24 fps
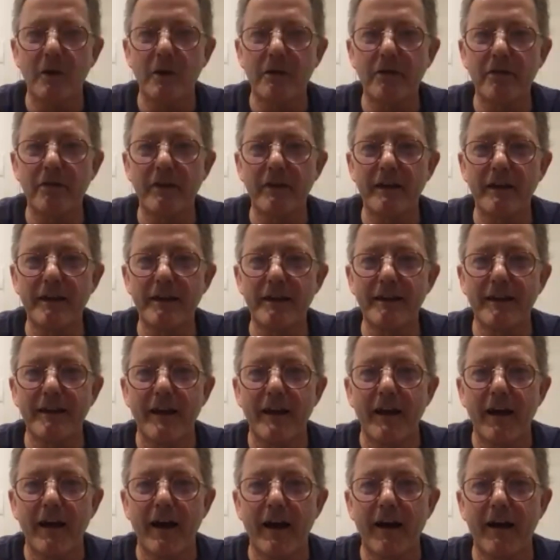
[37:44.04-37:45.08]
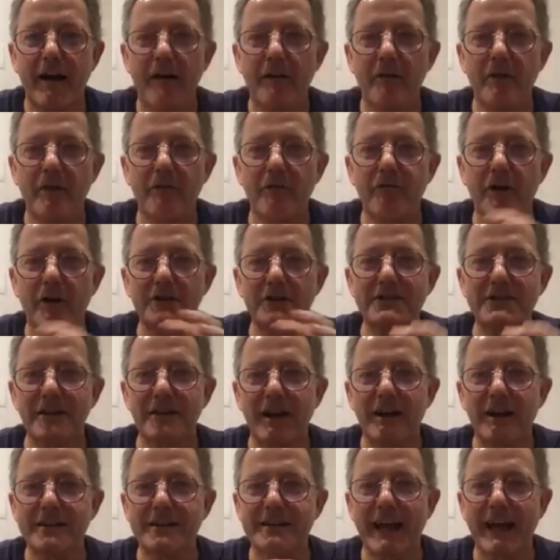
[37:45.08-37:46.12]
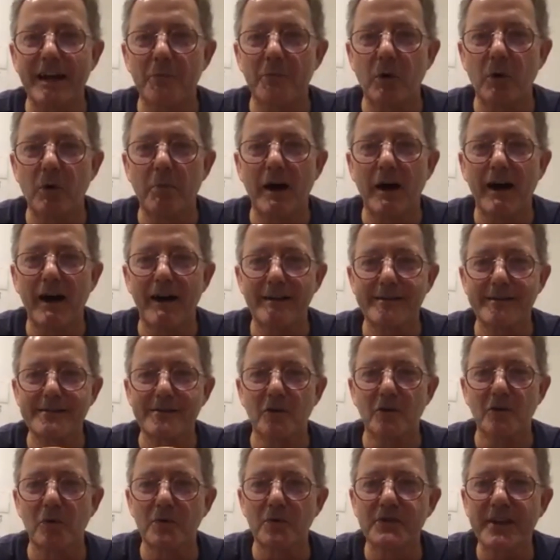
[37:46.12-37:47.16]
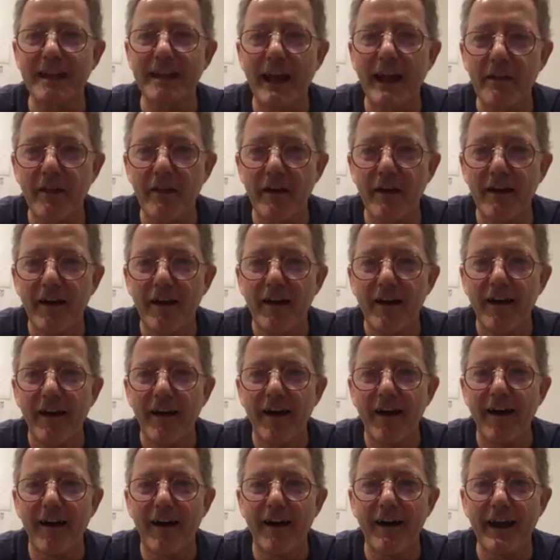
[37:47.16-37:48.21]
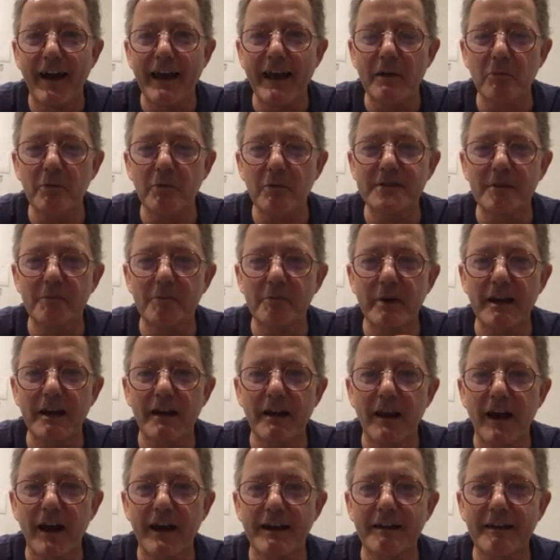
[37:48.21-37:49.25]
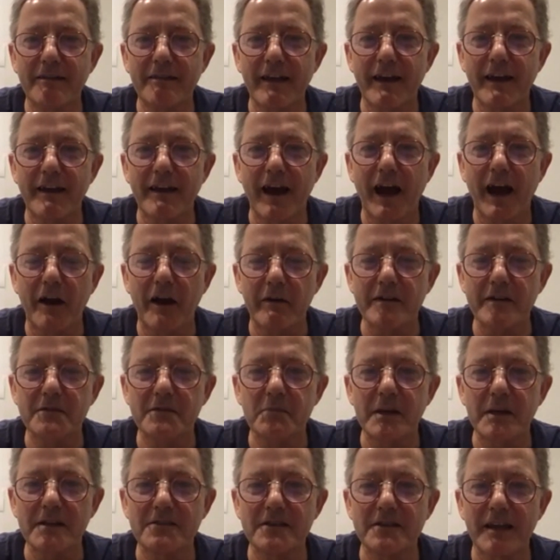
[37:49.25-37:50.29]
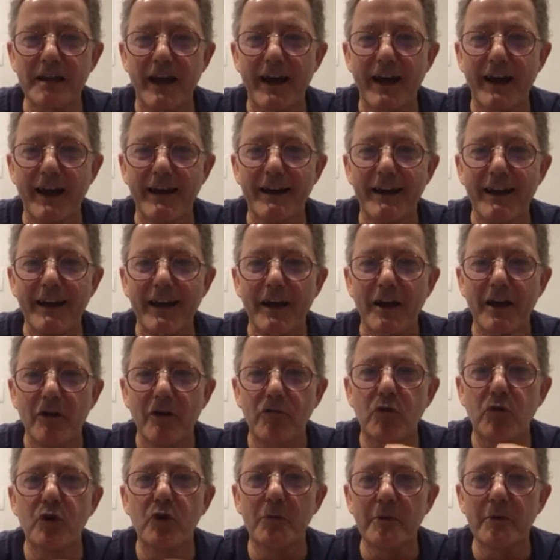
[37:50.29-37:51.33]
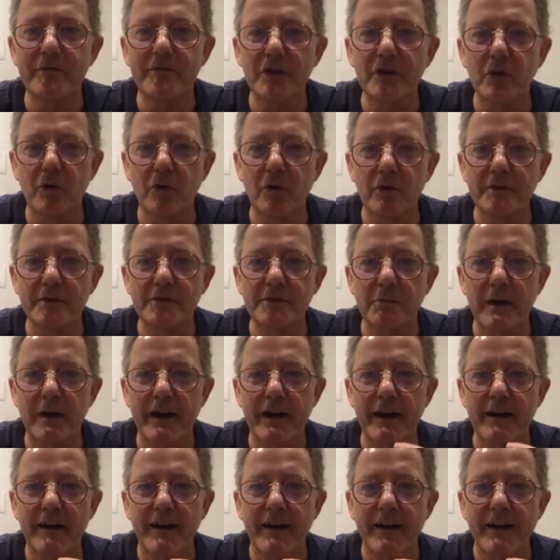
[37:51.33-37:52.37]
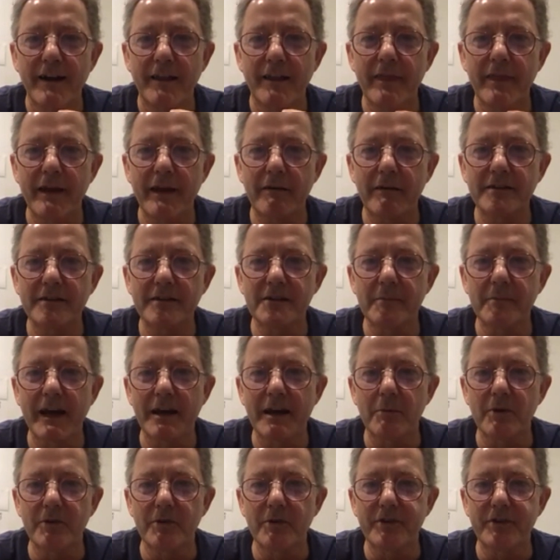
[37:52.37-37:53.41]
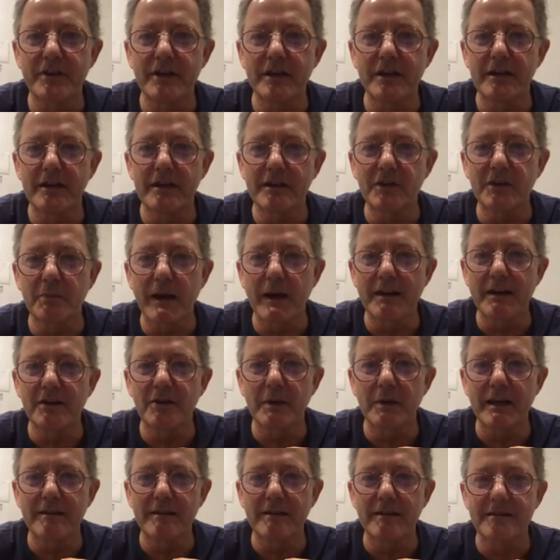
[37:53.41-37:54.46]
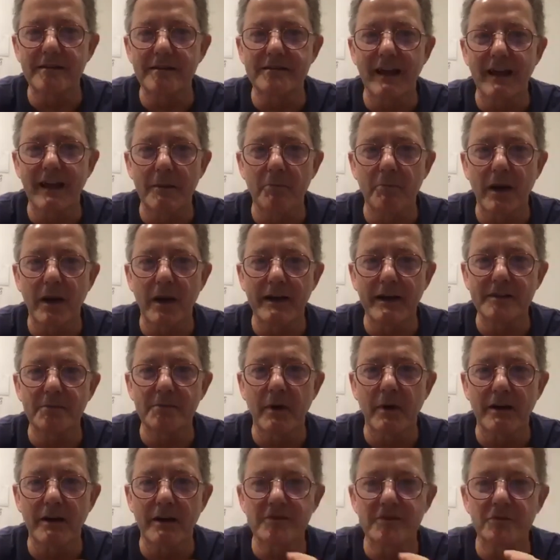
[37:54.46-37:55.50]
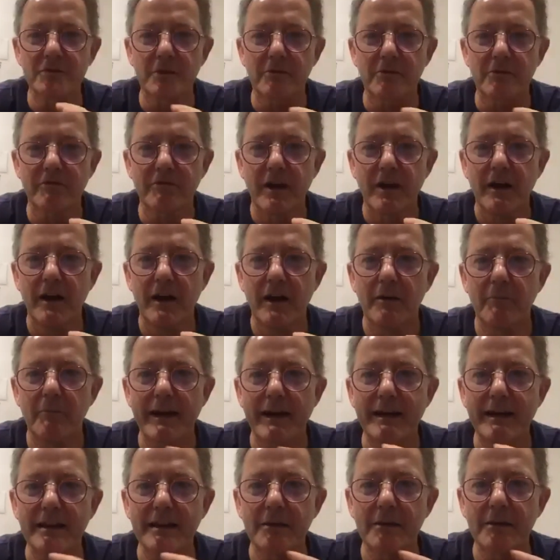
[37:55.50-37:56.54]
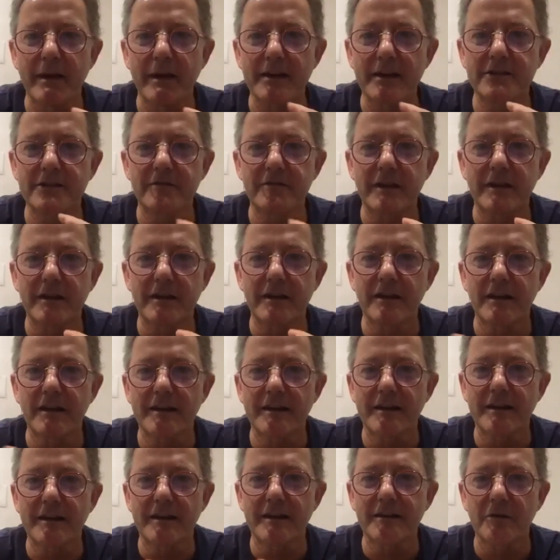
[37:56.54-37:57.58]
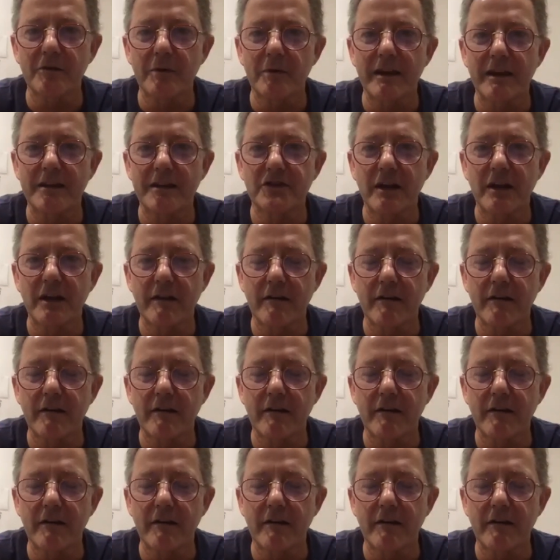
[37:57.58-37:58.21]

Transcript: the fossilized animal parts all together. It was a bit like that RSPCA room of yours where there are some animals that didn't expect to be in the same place, but sort of making the best of it and connecting with each other.